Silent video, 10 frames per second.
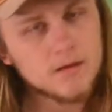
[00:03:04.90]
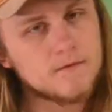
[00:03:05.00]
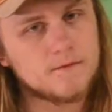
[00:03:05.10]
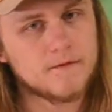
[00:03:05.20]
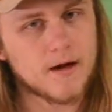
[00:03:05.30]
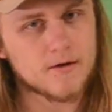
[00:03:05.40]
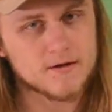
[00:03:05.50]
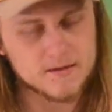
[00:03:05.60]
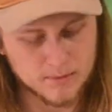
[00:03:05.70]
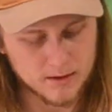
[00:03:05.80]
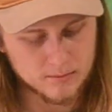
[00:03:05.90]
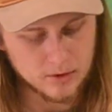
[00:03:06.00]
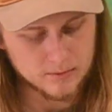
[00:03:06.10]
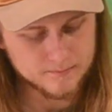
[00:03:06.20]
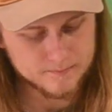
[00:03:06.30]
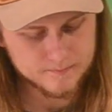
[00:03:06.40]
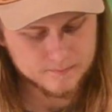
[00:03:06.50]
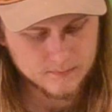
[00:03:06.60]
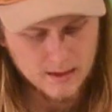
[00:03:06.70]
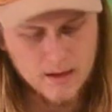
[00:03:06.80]
Very splittable.
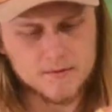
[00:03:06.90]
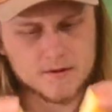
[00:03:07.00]
That was